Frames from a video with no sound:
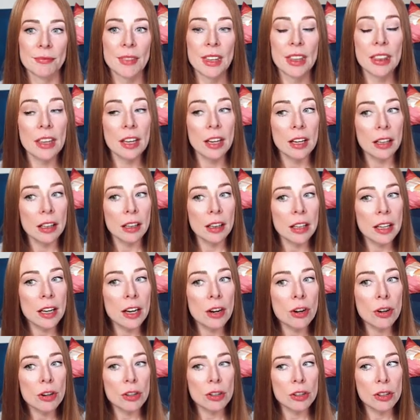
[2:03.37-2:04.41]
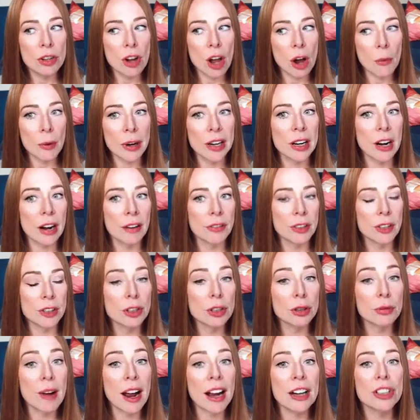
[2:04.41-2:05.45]
of the
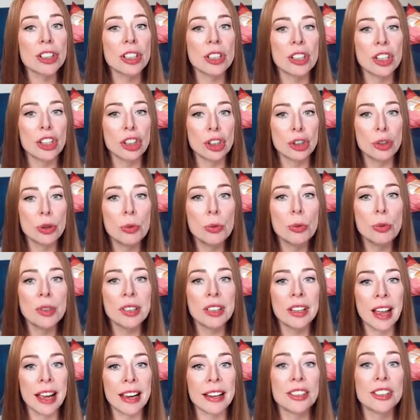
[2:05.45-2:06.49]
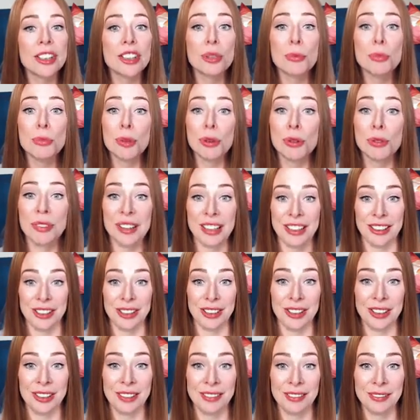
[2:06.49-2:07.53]
direction that you would like to move in
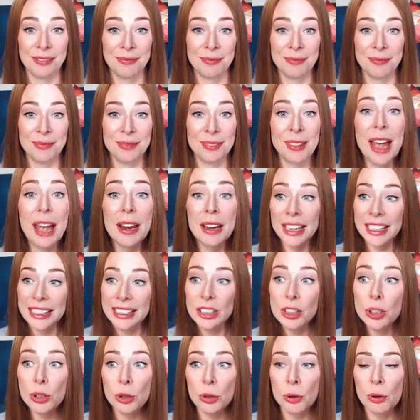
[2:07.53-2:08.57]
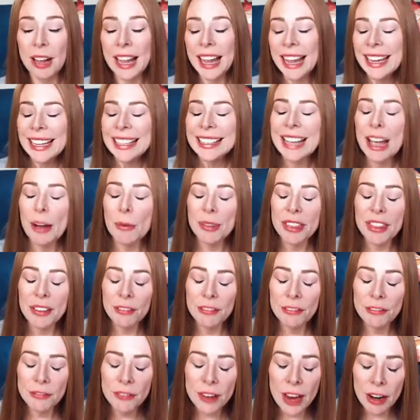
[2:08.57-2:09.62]
and into, yet with a
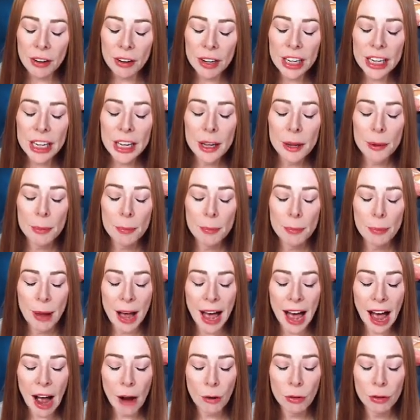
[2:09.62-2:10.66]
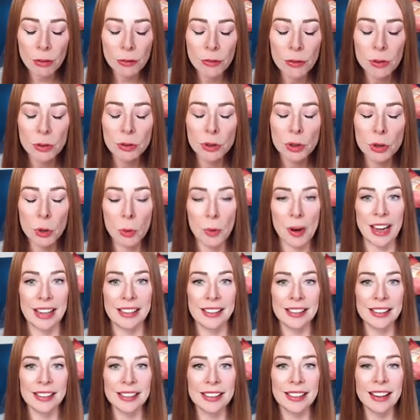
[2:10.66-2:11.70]
very powerful
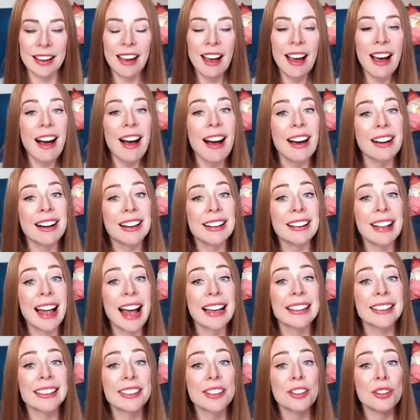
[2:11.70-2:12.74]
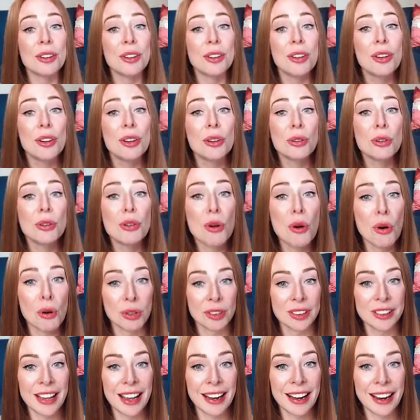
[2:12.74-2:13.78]
twist on classical goal
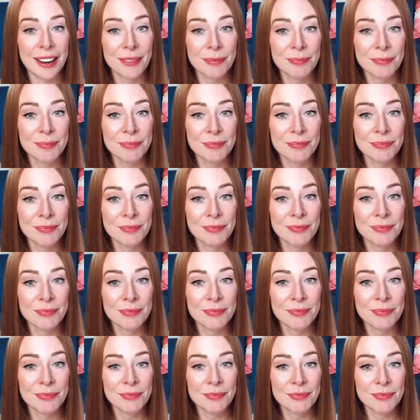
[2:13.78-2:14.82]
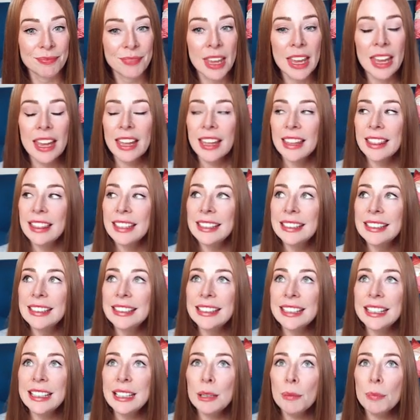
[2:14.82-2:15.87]
setting. A
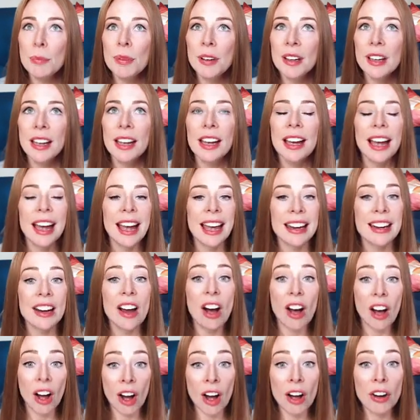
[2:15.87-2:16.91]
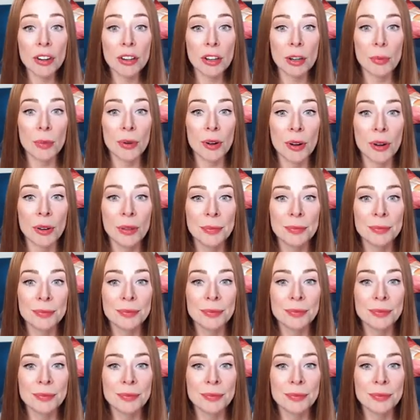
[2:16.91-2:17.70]
deep and honorable